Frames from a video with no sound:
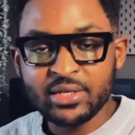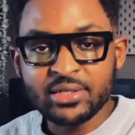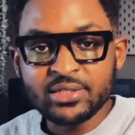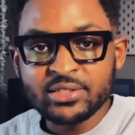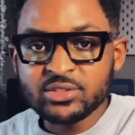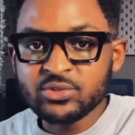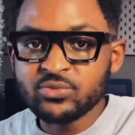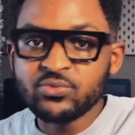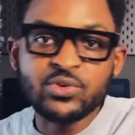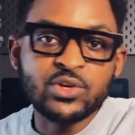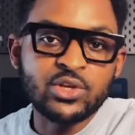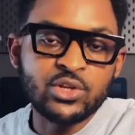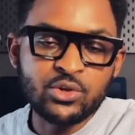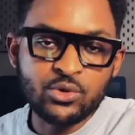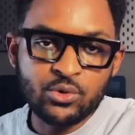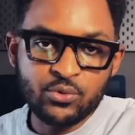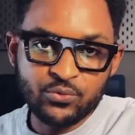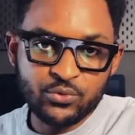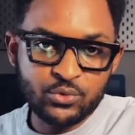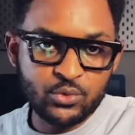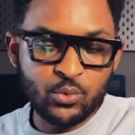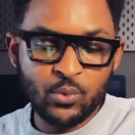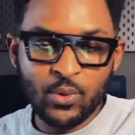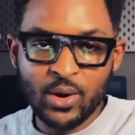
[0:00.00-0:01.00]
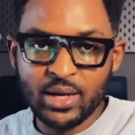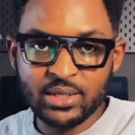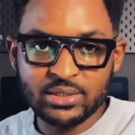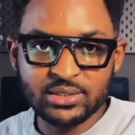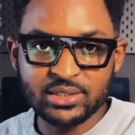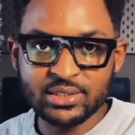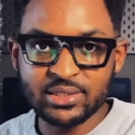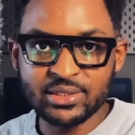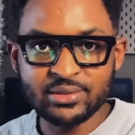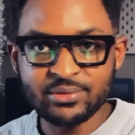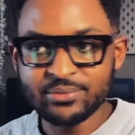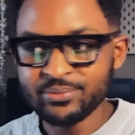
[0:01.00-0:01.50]
this video if you're
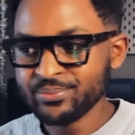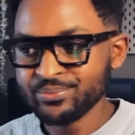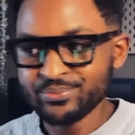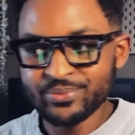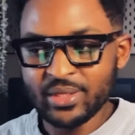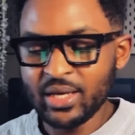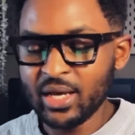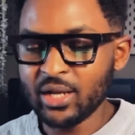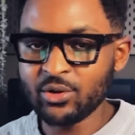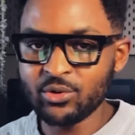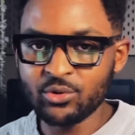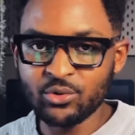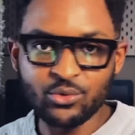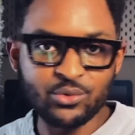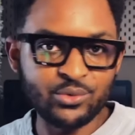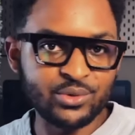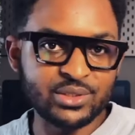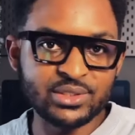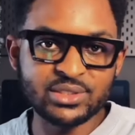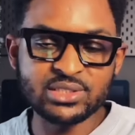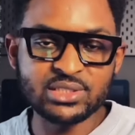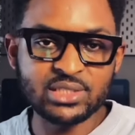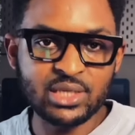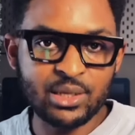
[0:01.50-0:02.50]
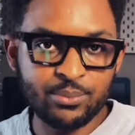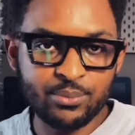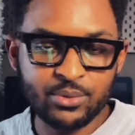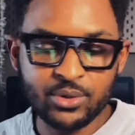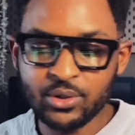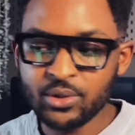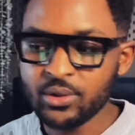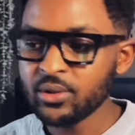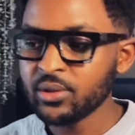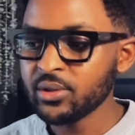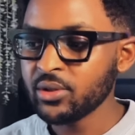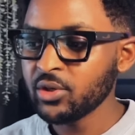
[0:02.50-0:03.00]
watching I don't know, in
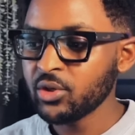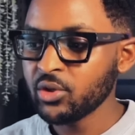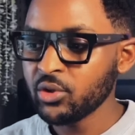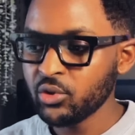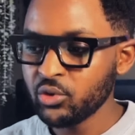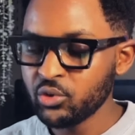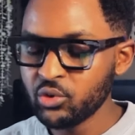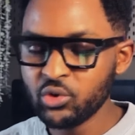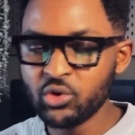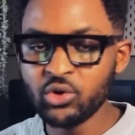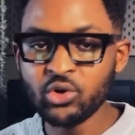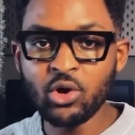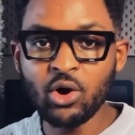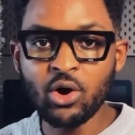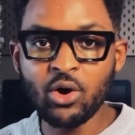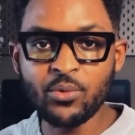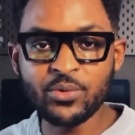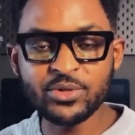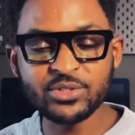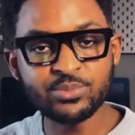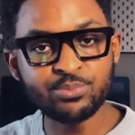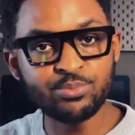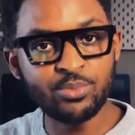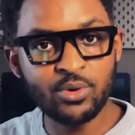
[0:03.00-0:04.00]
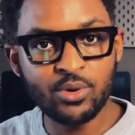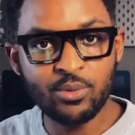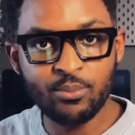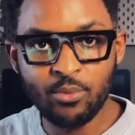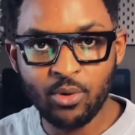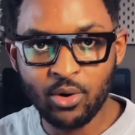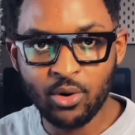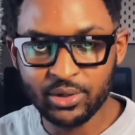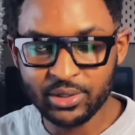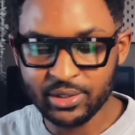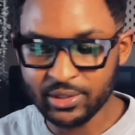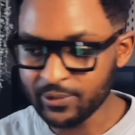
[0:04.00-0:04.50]
December, you can always
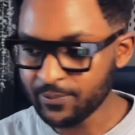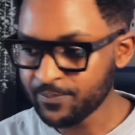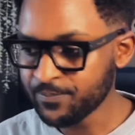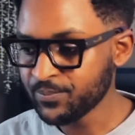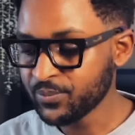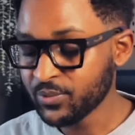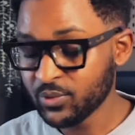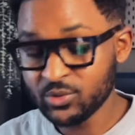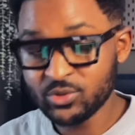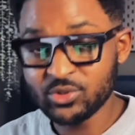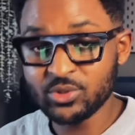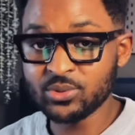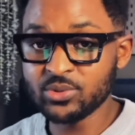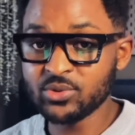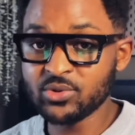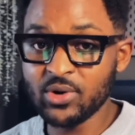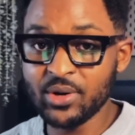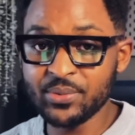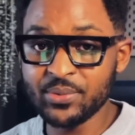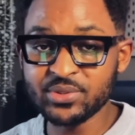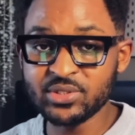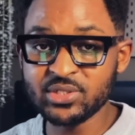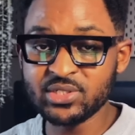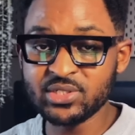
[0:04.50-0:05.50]
bookmark it or subscribe to the